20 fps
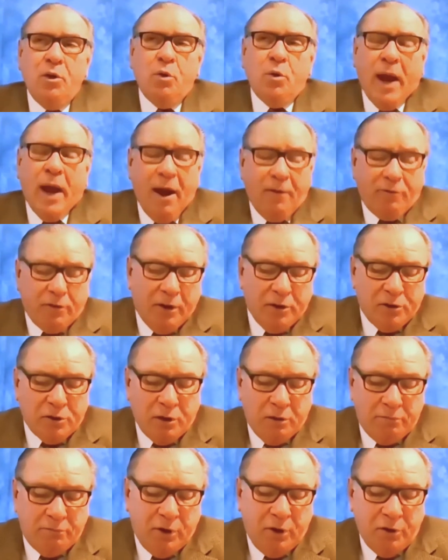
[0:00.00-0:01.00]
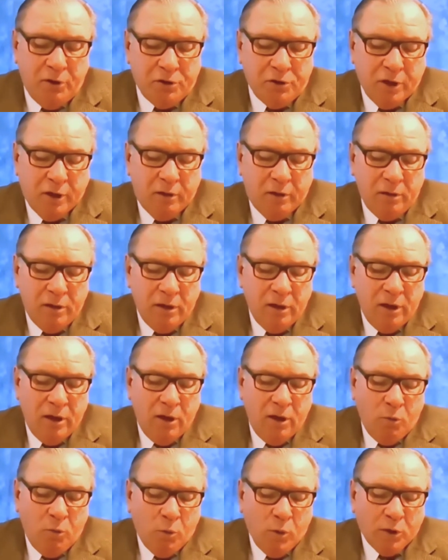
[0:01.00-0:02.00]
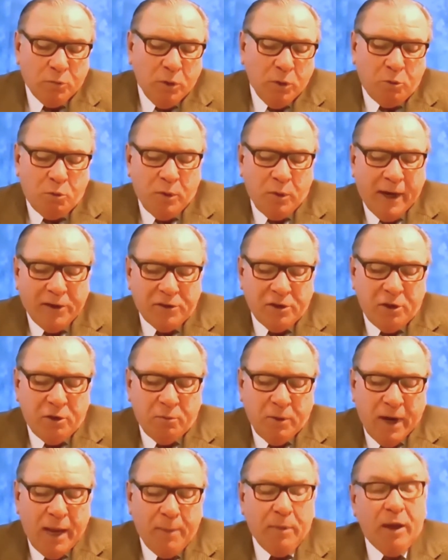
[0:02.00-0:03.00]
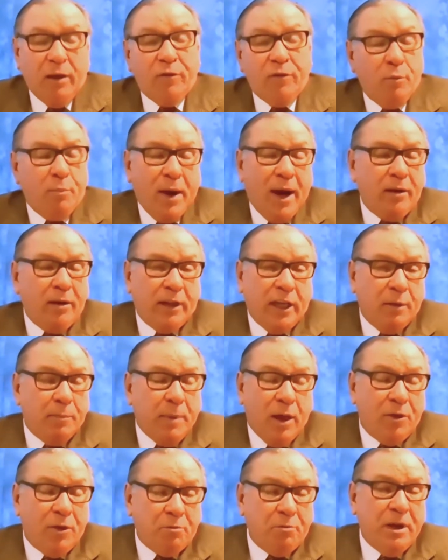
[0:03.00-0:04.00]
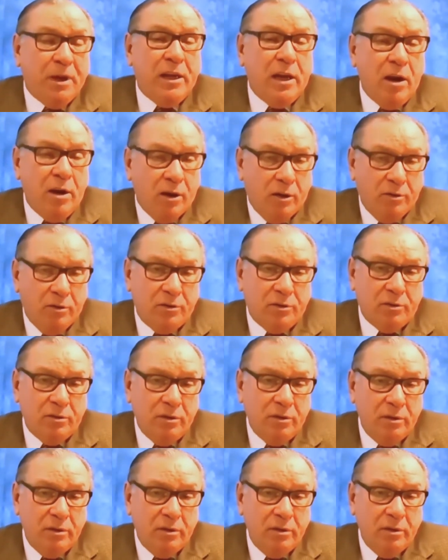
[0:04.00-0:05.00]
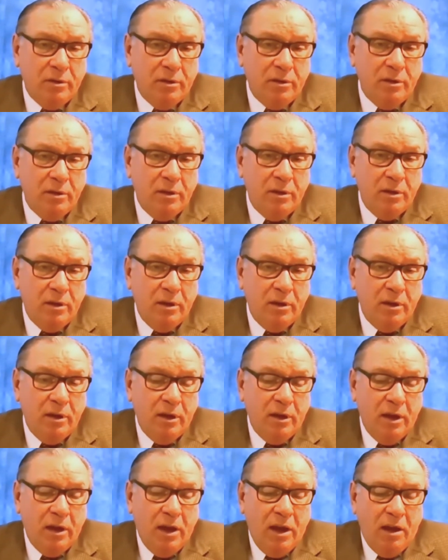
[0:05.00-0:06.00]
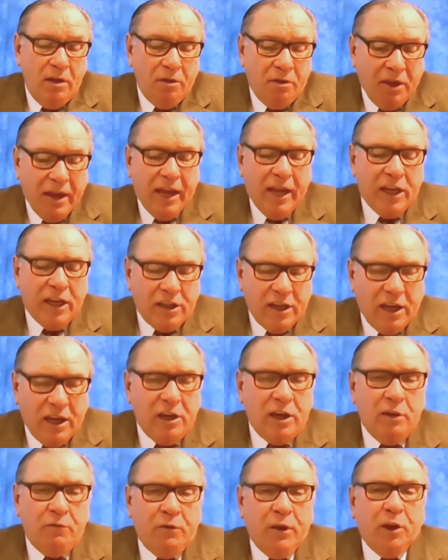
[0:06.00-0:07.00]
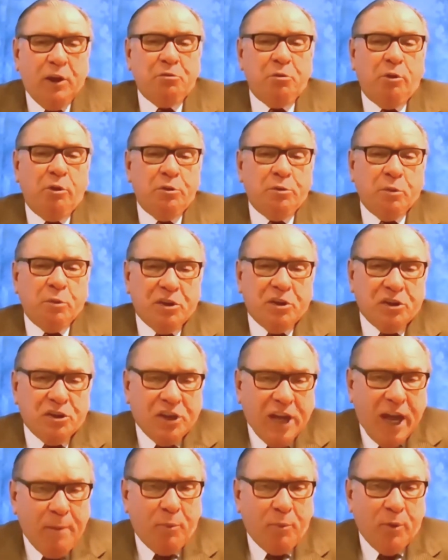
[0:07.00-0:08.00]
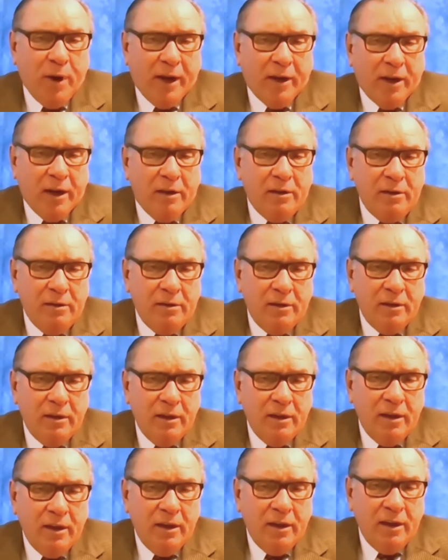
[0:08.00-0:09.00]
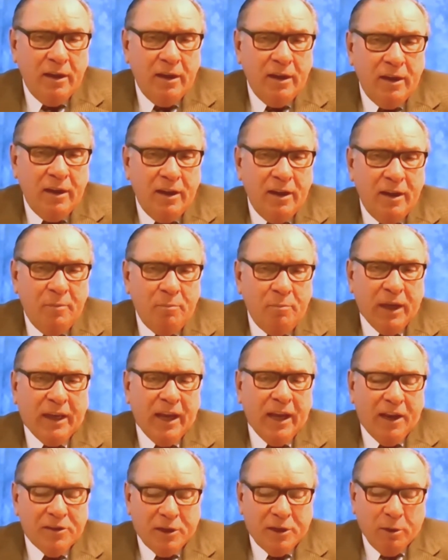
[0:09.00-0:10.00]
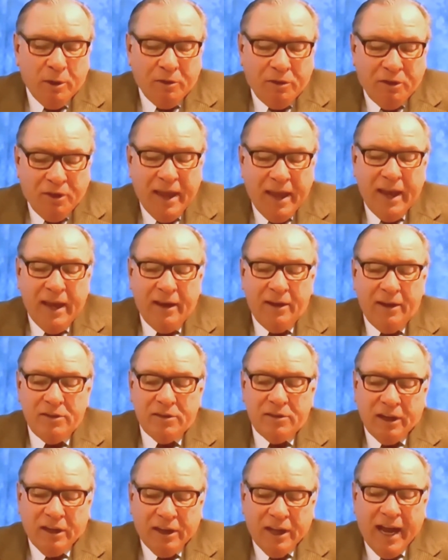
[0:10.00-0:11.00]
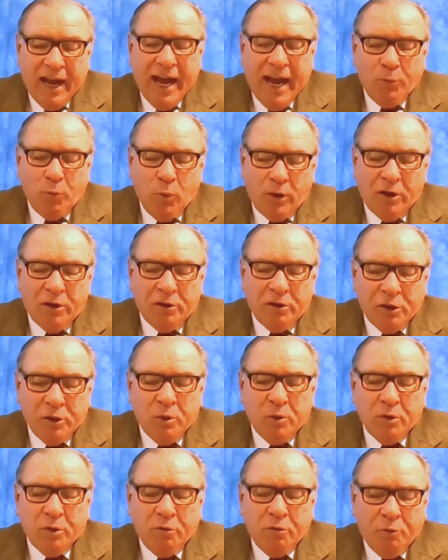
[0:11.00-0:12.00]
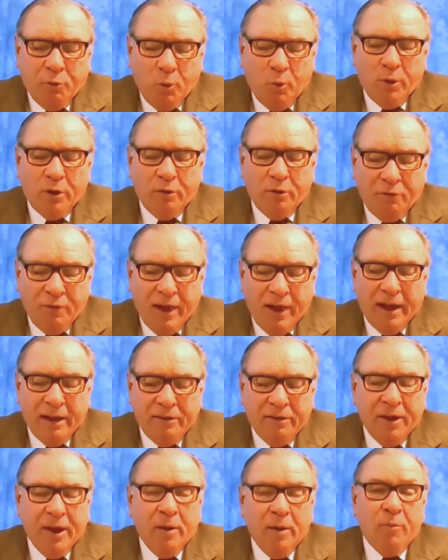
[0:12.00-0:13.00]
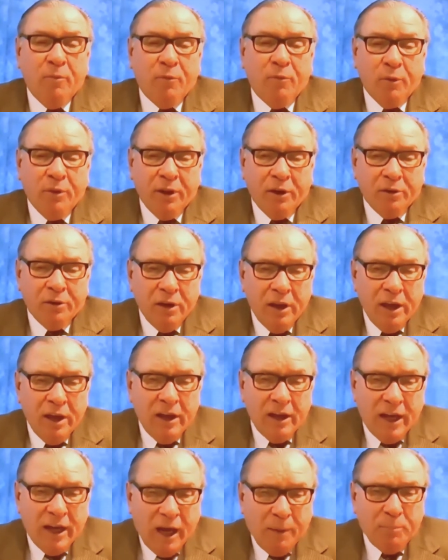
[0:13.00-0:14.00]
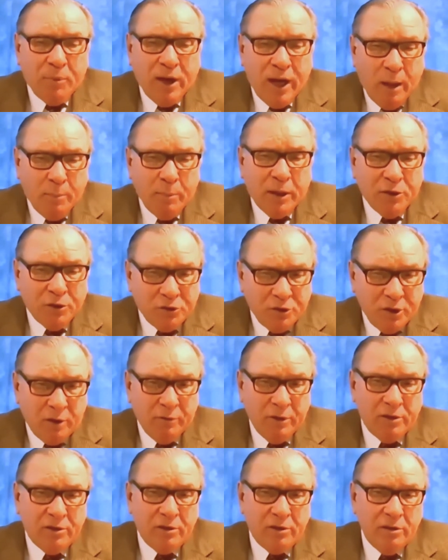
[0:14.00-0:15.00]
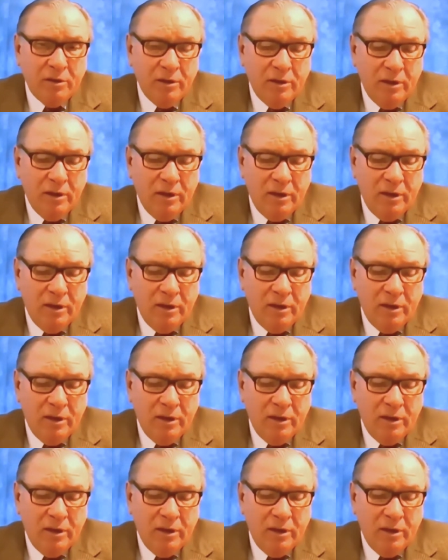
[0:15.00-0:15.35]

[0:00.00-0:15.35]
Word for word: who after his conversion was with Christ in Arabia for apparently about 3 years. These individuals were separated because there were things that God wanted to do to fortify them for their upcoming service.